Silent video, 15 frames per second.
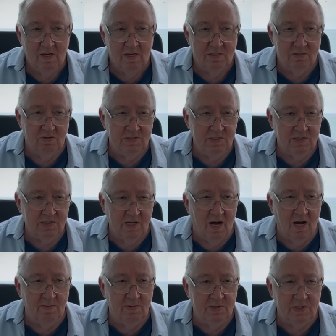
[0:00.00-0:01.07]
So it's just
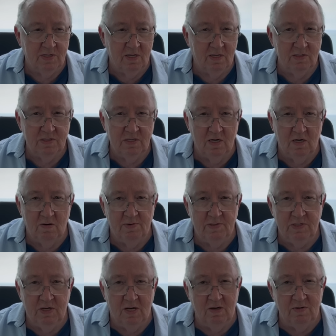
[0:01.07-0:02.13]
common sense, you know, but
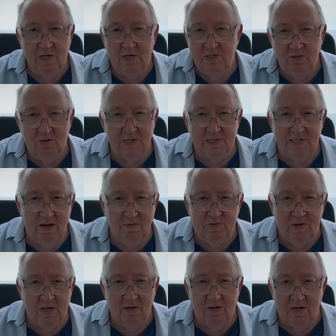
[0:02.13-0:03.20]
how you do the same
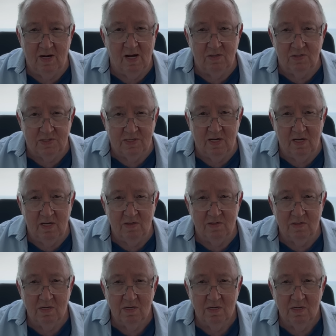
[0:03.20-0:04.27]
thing in the United States,
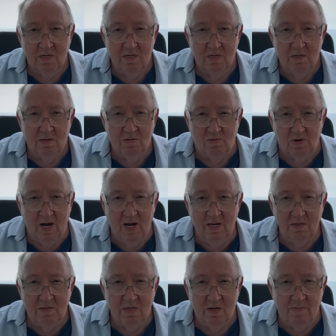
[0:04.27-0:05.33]
right?
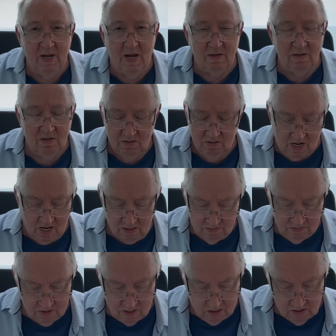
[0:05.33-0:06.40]
I mean, I
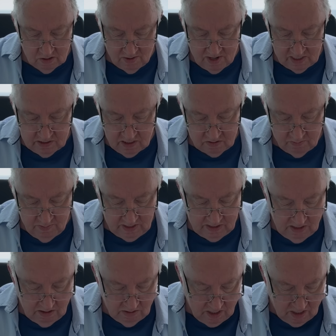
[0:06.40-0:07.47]
don't know why it's such a big
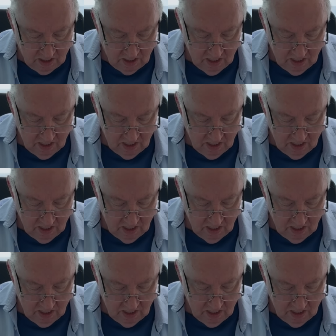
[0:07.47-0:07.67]
deal here.